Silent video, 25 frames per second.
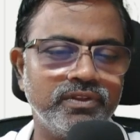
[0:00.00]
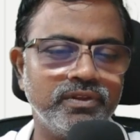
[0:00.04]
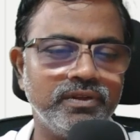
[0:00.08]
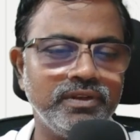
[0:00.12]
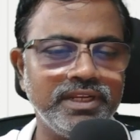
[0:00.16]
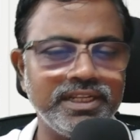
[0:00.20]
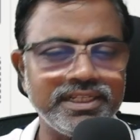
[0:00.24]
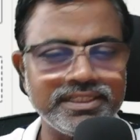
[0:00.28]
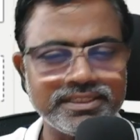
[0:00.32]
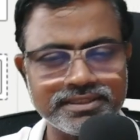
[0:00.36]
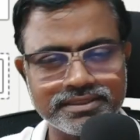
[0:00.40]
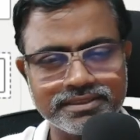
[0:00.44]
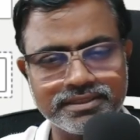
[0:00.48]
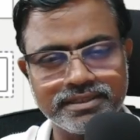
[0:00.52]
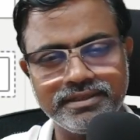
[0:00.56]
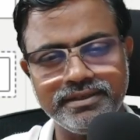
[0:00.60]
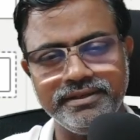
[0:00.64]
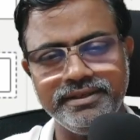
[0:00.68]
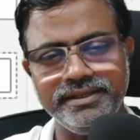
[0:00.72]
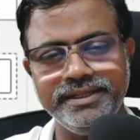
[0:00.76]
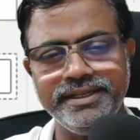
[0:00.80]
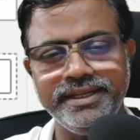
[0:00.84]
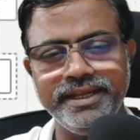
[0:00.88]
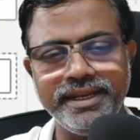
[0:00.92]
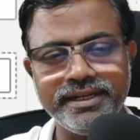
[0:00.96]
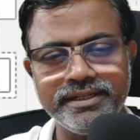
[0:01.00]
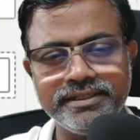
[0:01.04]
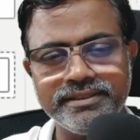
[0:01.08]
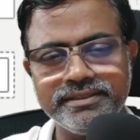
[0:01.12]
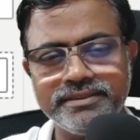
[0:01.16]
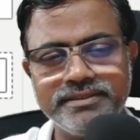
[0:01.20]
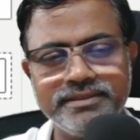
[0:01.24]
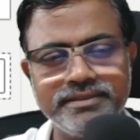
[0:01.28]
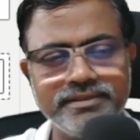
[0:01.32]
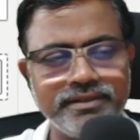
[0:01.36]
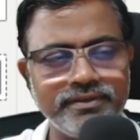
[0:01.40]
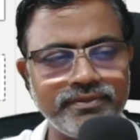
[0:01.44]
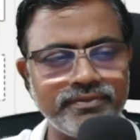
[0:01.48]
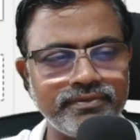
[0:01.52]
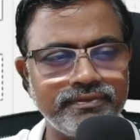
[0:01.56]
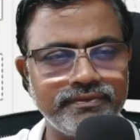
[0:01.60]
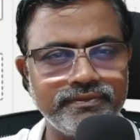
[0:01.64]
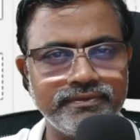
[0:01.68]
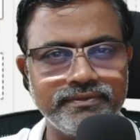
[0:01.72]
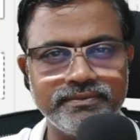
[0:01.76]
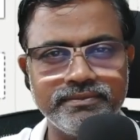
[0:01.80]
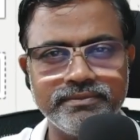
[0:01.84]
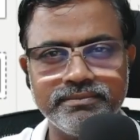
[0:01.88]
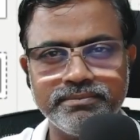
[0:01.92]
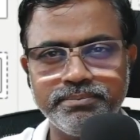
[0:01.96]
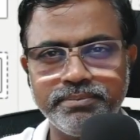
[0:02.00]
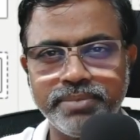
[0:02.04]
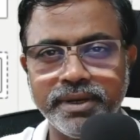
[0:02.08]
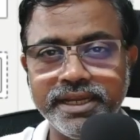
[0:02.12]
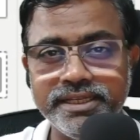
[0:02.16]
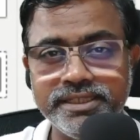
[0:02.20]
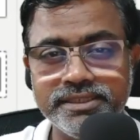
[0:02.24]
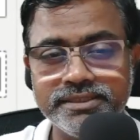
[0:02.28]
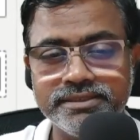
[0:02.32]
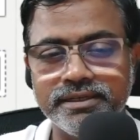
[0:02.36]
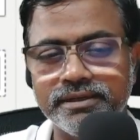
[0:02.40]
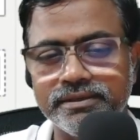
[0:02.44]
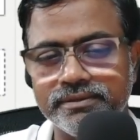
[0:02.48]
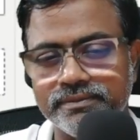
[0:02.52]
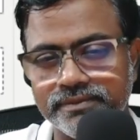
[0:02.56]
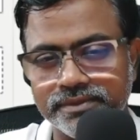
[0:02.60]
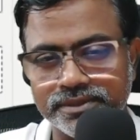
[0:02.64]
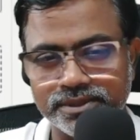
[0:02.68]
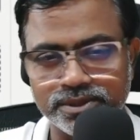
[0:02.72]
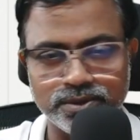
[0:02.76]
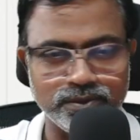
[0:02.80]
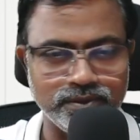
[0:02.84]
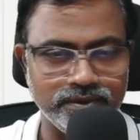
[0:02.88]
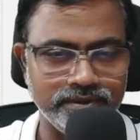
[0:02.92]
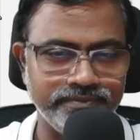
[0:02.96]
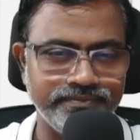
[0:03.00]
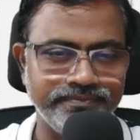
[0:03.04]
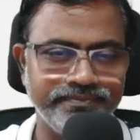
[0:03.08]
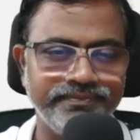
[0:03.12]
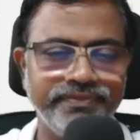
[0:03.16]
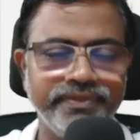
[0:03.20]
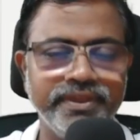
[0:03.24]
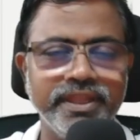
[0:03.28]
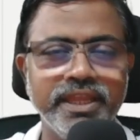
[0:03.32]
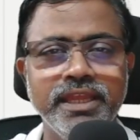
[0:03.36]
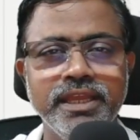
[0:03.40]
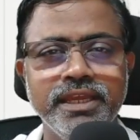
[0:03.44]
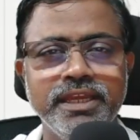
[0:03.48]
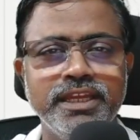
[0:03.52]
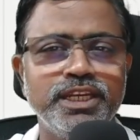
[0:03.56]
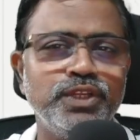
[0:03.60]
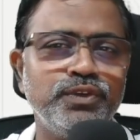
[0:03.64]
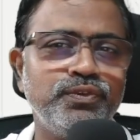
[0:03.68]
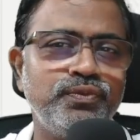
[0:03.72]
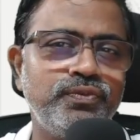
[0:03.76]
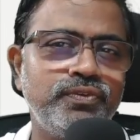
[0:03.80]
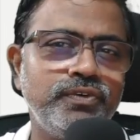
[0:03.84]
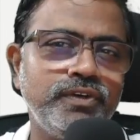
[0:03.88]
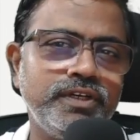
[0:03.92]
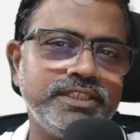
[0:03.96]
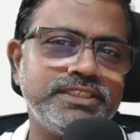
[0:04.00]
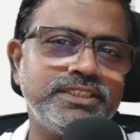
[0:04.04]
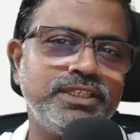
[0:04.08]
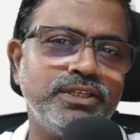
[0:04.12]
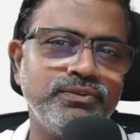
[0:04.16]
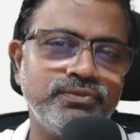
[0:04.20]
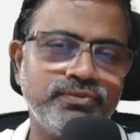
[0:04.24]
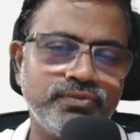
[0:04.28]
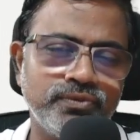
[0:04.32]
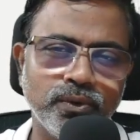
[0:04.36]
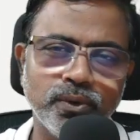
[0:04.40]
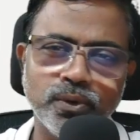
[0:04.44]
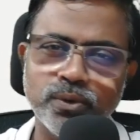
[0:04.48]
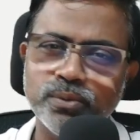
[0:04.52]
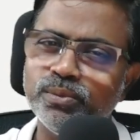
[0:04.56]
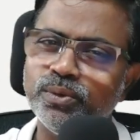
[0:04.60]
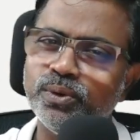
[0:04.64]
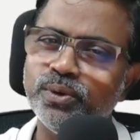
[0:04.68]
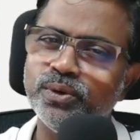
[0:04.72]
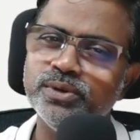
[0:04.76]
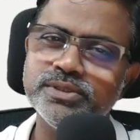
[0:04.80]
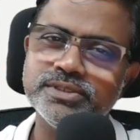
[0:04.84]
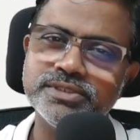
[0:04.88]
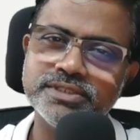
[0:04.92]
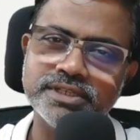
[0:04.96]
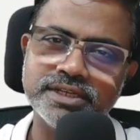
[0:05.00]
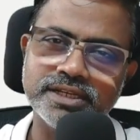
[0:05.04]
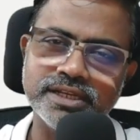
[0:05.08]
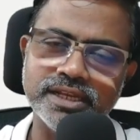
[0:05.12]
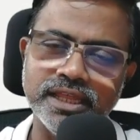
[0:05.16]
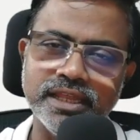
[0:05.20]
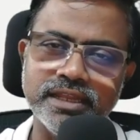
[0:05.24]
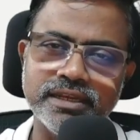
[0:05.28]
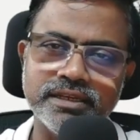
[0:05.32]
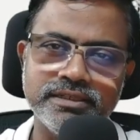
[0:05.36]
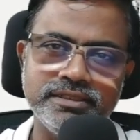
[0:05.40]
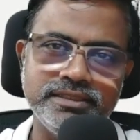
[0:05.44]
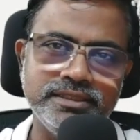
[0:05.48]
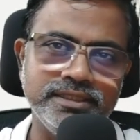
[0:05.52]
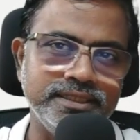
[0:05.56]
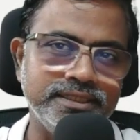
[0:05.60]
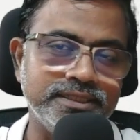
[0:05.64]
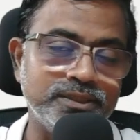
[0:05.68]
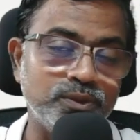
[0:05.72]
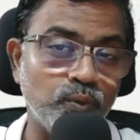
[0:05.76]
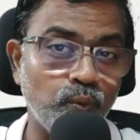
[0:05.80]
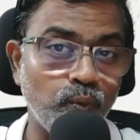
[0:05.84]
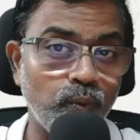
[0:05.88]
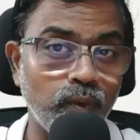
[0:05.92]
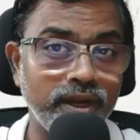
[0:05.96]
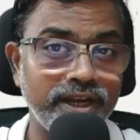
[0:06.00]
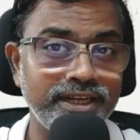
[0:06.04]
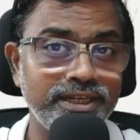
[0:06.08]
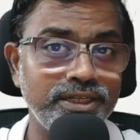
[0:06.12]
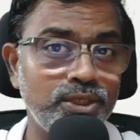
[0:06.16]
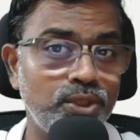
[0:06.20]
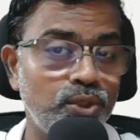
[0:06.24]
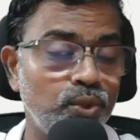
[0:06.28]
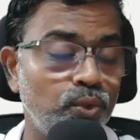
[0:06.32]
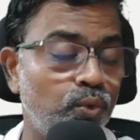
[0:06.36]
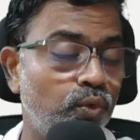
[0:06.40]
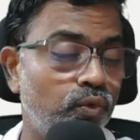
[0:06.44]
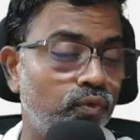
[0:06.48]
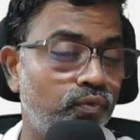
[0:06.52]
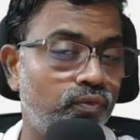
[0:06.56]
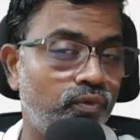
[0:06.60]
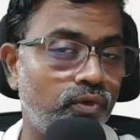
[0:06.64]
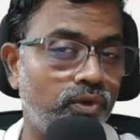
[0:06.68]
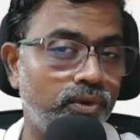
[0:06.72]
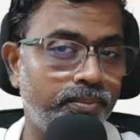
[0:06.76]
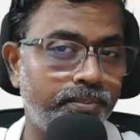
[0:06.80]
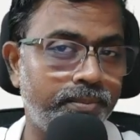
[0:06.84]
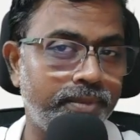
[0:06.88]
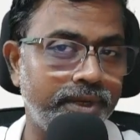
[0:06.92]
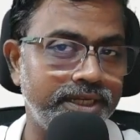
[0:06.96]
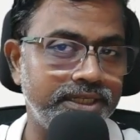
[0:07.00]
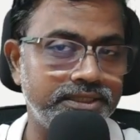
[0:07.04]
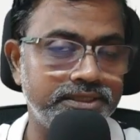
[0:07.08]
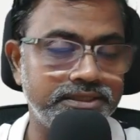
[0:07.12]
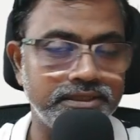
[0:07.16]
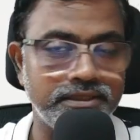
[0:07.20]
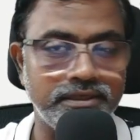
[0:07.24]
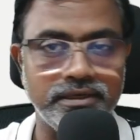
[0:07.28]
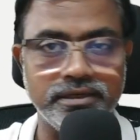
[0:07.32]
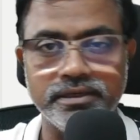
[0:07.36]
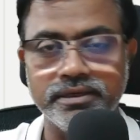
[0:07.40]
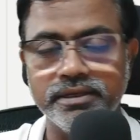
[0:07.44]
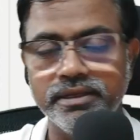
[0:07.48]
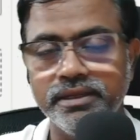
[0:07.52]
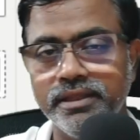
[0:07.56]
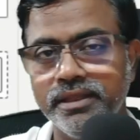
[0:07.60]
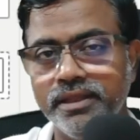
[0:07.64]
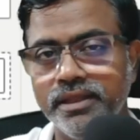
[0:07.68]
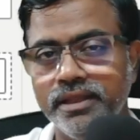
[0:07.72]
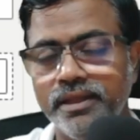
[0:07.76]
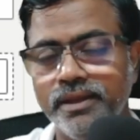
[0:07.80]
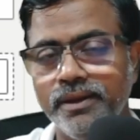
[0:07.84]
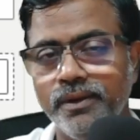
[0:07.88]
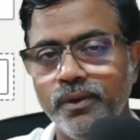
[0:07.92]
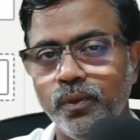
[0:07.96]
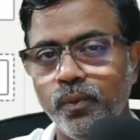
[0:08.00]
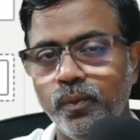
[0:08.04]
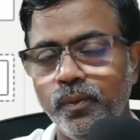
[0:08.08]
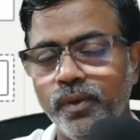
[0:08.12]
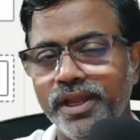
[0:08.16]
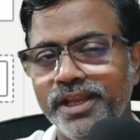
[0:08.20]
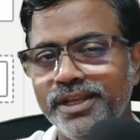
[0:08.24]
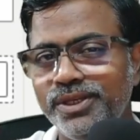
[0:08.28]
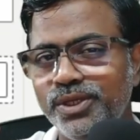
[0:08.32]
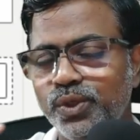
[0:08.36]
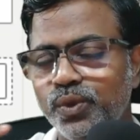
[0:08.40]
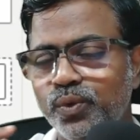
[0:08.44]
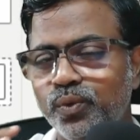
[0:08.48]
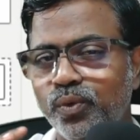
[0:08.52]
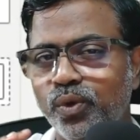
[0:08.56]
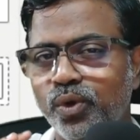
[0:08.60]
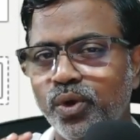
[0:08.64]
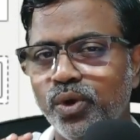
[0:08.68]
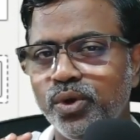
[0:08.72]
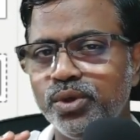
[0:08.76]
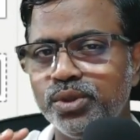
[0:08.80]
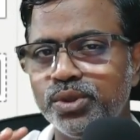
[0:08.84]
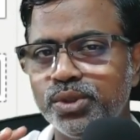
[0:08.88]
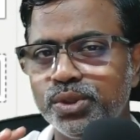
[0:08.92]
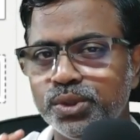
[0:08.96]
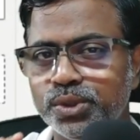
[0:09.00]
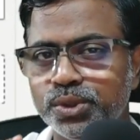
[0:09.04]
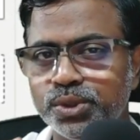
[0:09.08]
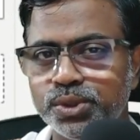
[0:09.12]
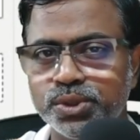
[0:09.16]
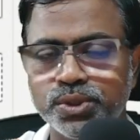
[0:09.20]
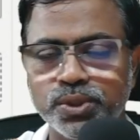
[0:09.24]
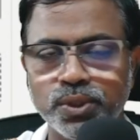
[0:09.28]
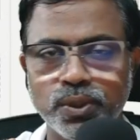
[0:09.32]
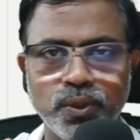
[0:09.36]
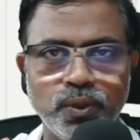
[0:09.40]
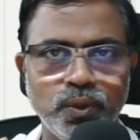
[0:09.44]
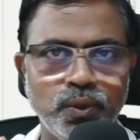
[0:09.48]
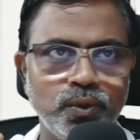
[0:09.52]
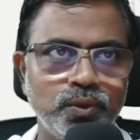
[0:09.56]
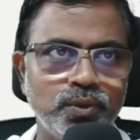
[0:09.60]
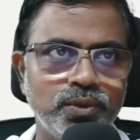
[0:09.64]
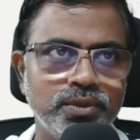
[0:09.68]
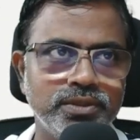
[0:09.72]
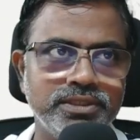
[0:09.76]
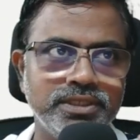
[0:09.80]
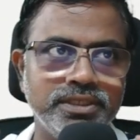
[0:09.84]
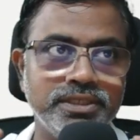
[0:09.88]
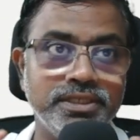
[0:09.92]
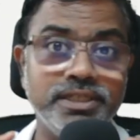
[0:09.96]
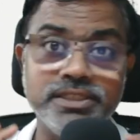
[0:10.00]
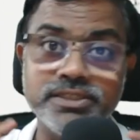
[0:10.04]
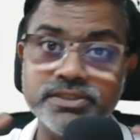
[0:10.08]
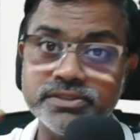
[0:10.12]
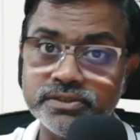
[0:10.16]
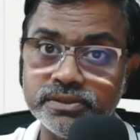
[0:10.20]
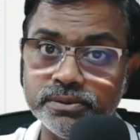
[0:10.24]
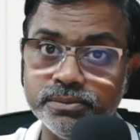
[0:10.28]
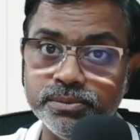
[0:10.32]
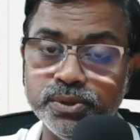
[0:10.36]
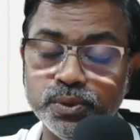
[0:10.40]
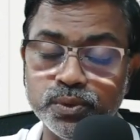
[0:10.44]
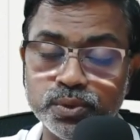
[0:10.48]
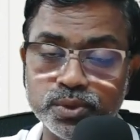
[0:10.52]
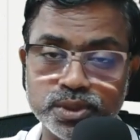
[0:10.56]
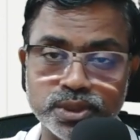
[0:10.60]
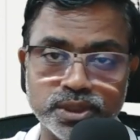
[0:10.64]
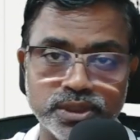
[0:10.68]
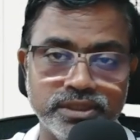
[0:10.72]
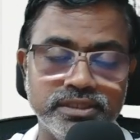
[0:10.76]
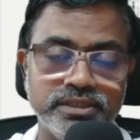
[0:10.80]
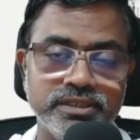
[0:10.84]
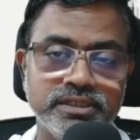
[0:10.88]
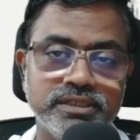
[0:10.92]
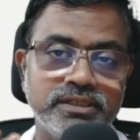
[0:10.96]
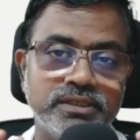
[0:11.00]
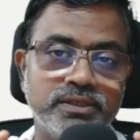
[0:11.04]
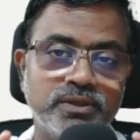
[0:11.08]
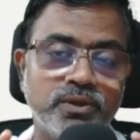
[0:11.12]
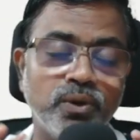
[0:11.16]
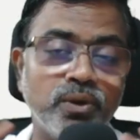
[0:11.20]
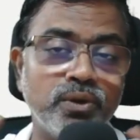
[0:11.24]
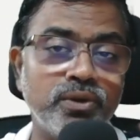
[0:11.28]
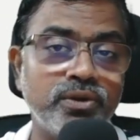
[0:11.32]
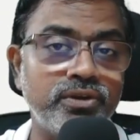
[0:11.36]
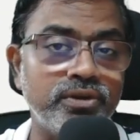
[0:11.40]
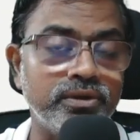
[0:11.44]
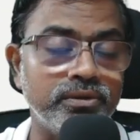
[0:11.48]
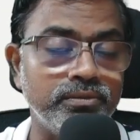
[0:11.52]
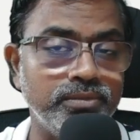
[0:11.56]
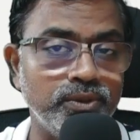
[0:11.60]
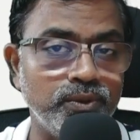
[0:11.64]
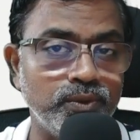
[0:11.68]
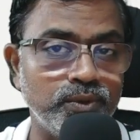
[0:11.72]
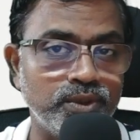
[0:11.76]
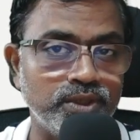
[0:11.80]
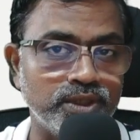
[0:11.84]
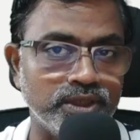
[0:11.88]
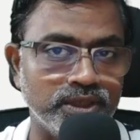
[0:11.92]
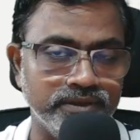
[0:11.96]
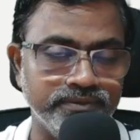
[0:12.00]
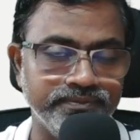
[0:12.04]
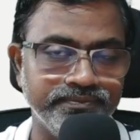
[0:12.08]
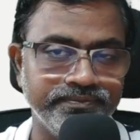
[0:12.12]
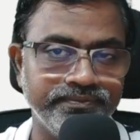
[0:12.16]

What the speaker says: let's create the pie chart visual. Now, first and foremost, clarity is when to go for pie chart. When you want to show the distribution, contribution.